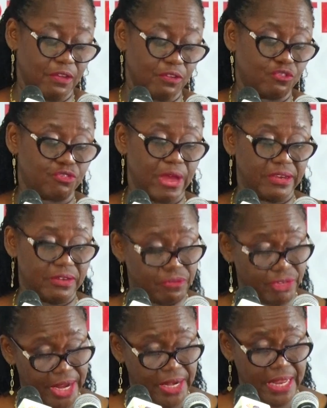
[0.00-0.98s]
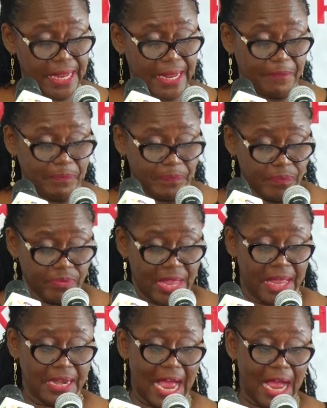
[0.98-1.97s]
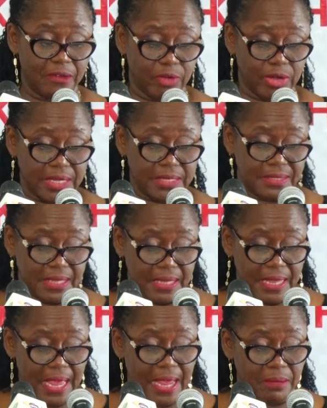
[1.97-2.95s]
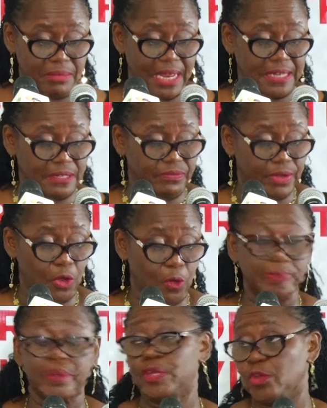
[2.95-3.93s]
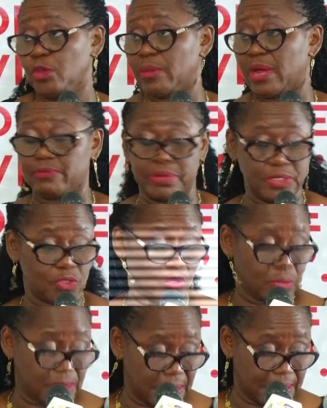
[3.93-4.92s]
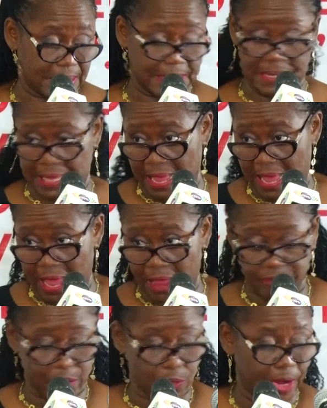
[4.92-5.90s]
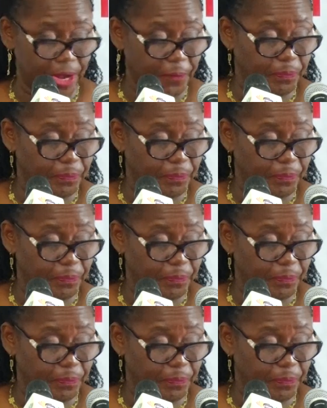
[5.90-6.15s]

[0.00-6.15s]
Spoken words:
training, and advocacy aimed at developing human resources everywhere.